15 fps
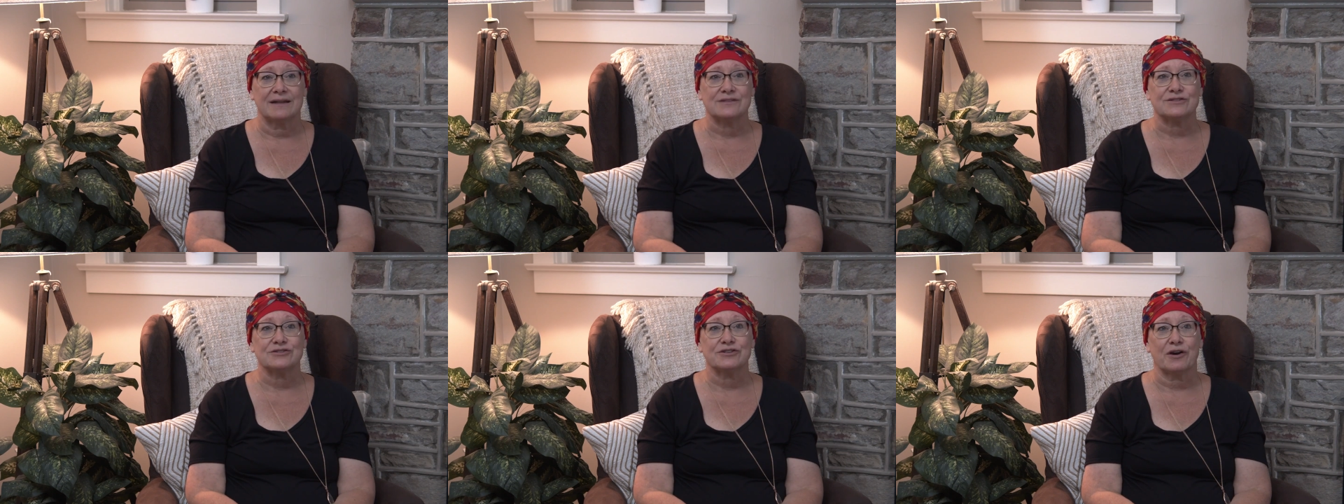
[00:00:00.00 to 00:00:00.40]

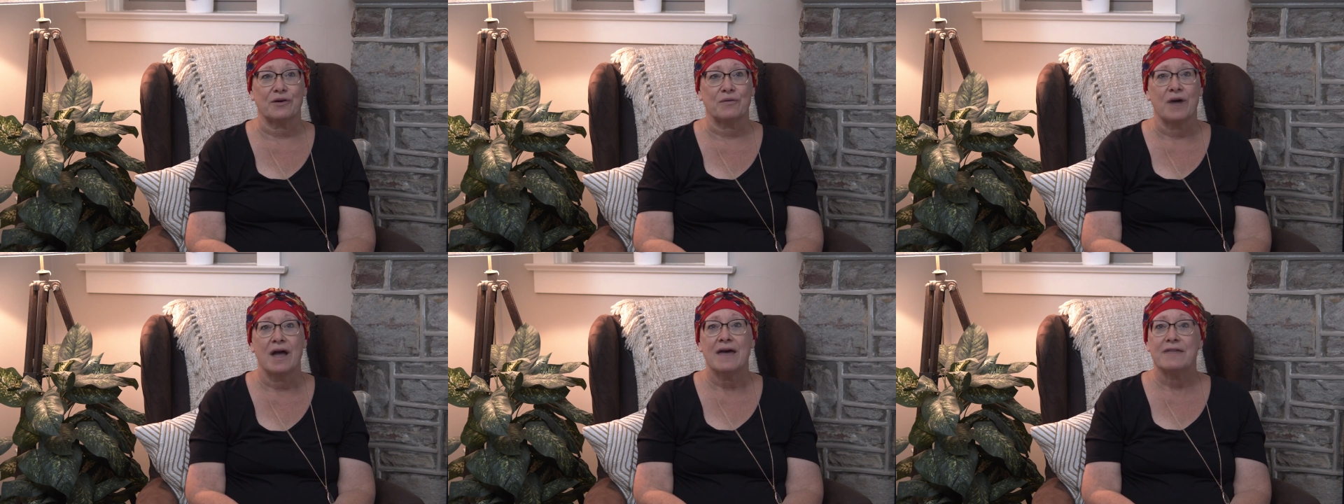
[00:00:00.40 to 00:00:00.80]
And
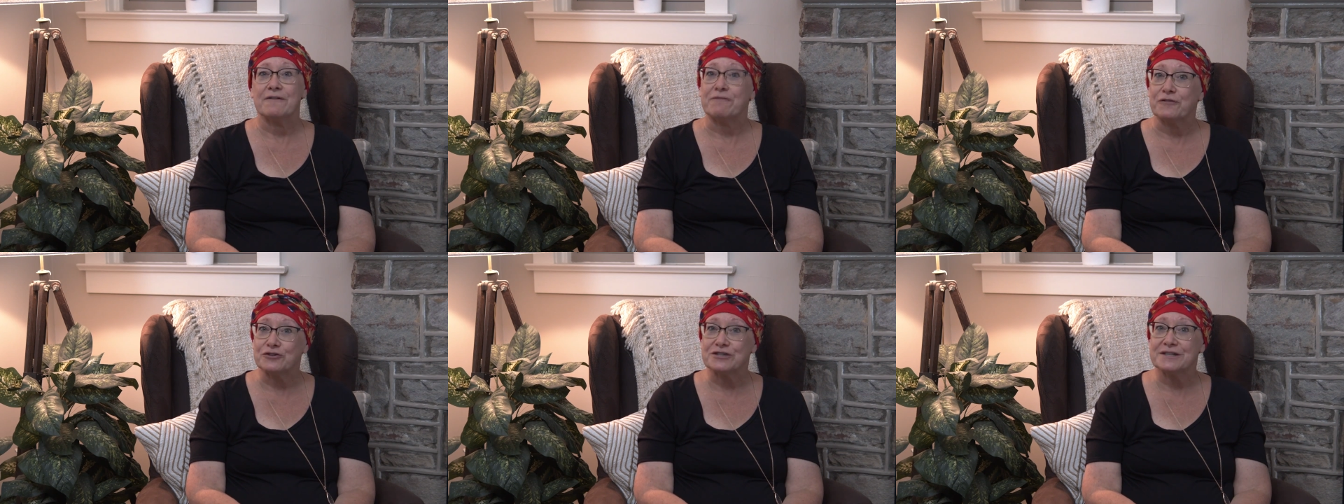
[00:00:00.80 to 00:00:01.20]
so
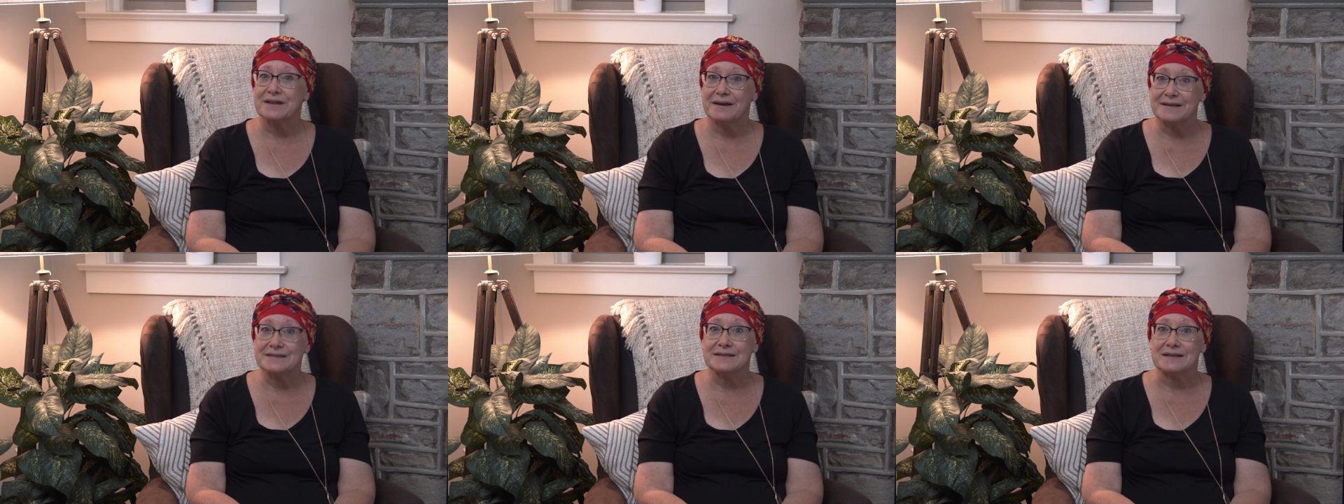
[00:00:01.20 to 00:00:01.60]
the first
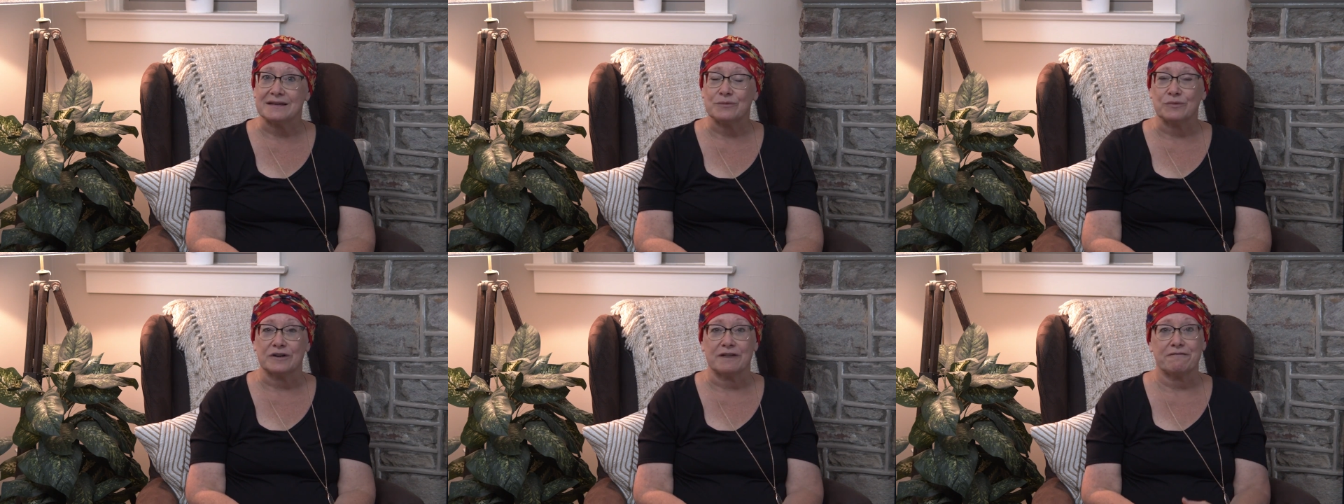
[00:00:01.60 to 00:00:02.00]
thing I
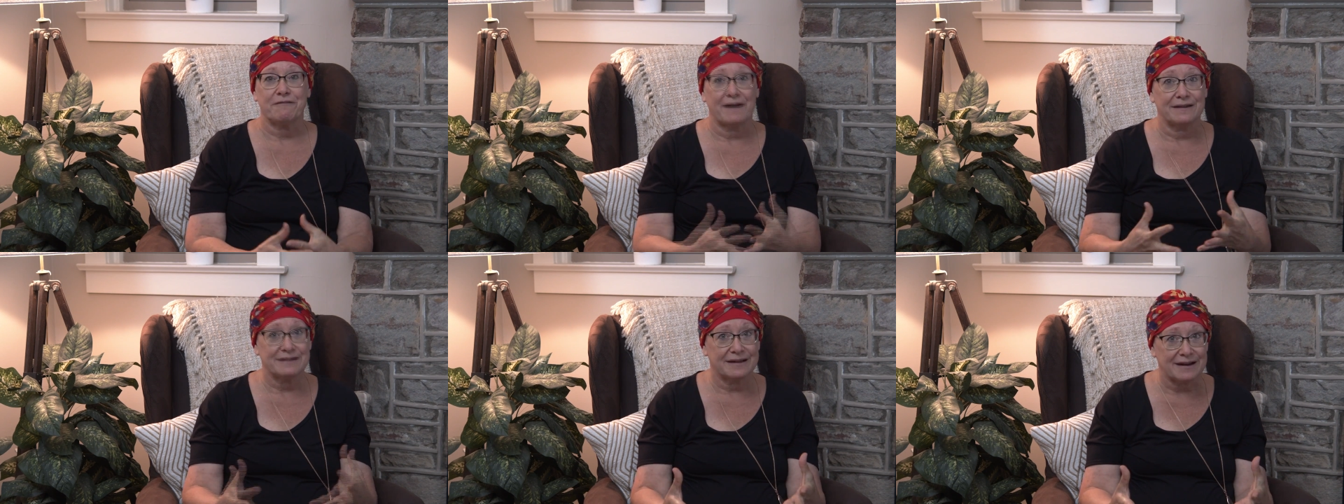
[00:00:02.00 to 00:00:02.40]
did when I
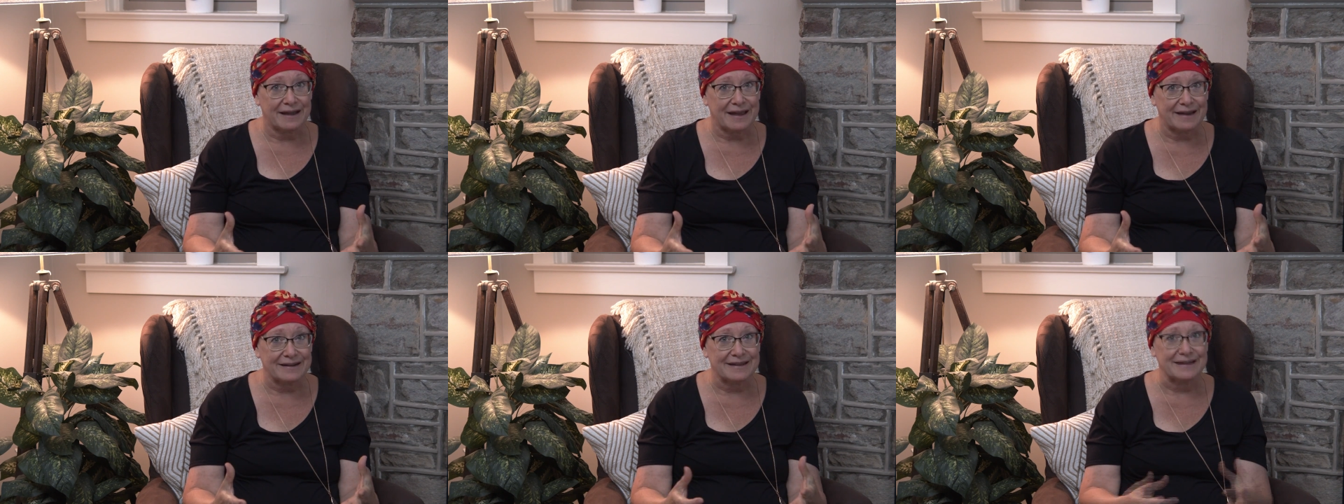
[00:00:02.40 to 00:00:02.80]
found out I
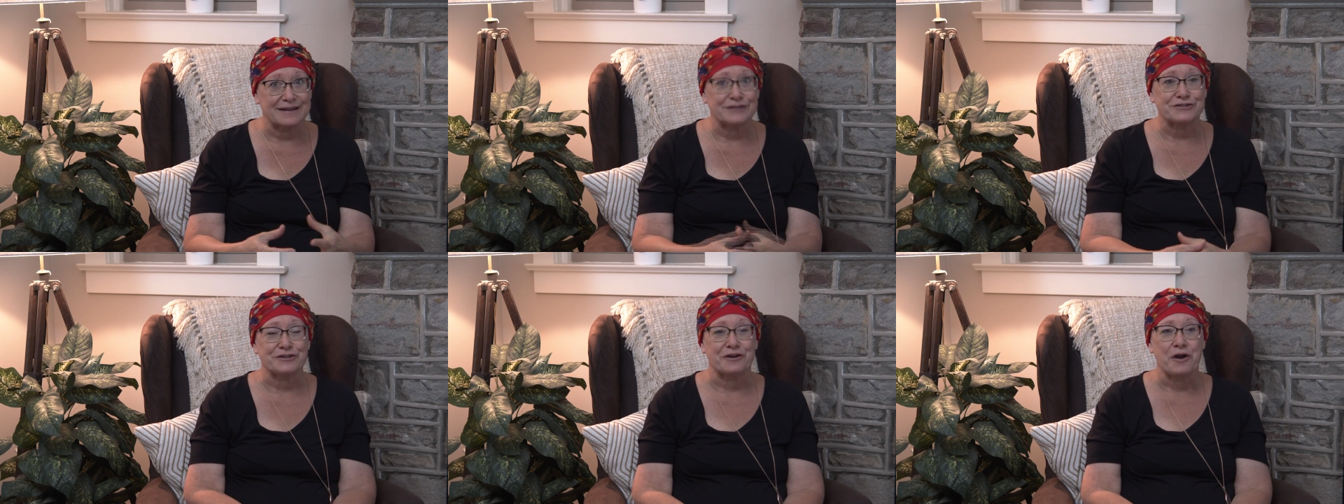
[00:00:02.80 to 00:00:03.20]
had
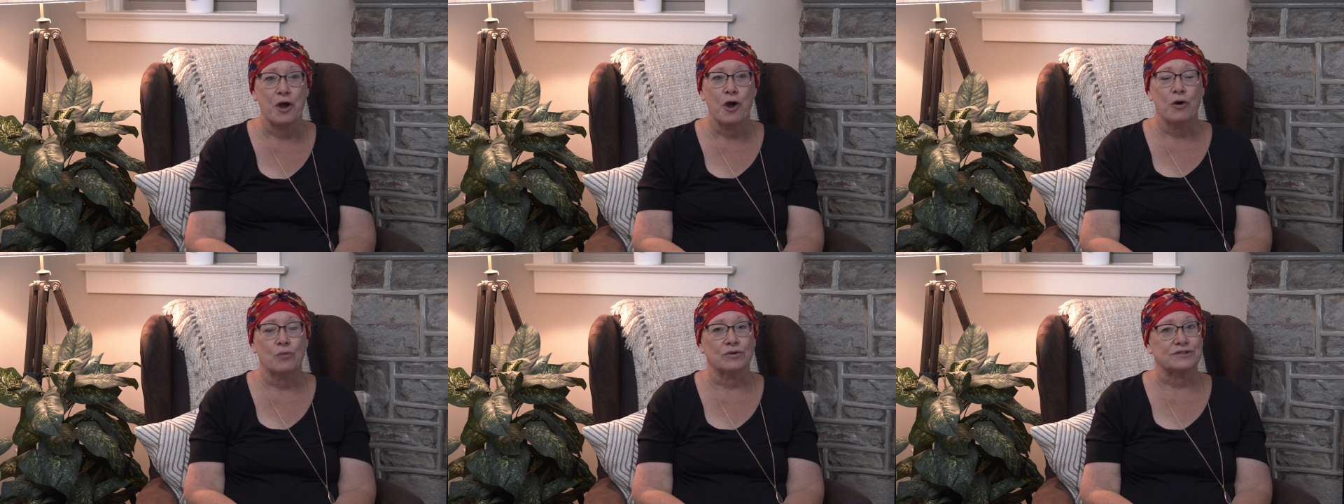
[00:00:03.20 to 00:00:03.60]
cancer
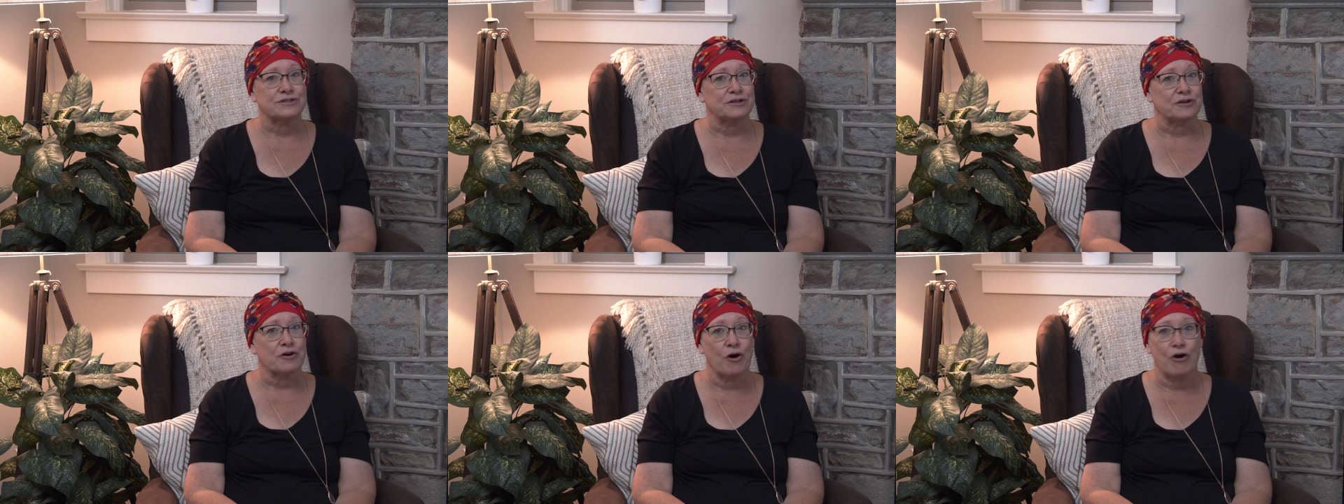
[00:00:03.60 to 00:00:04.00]
was
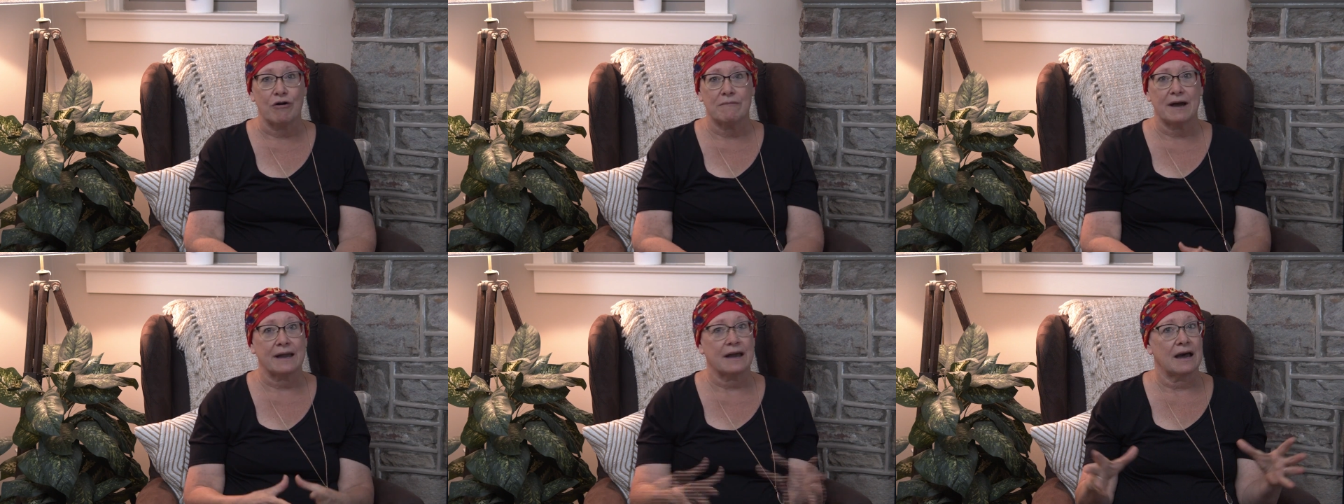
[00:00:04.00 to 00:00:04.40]
to
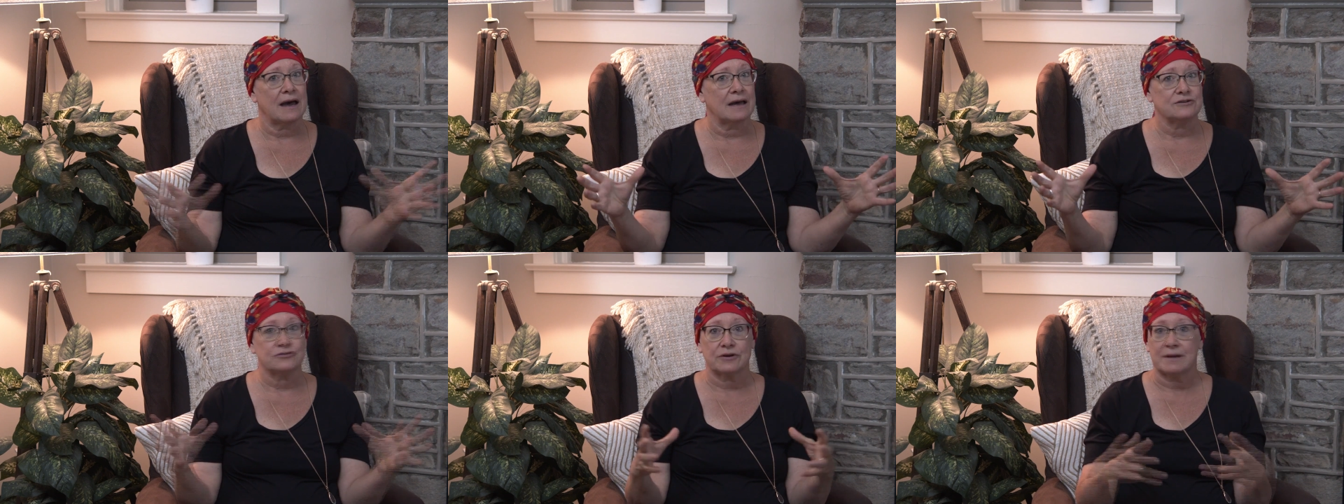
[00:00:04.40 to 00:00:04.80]
call my
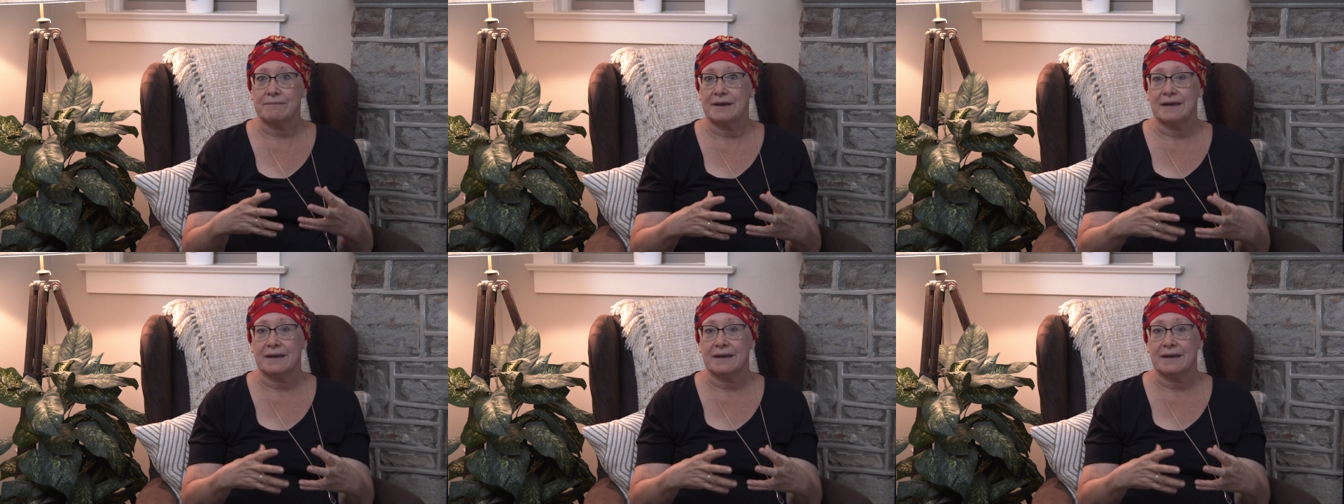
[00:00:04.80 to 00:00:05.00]
cadre.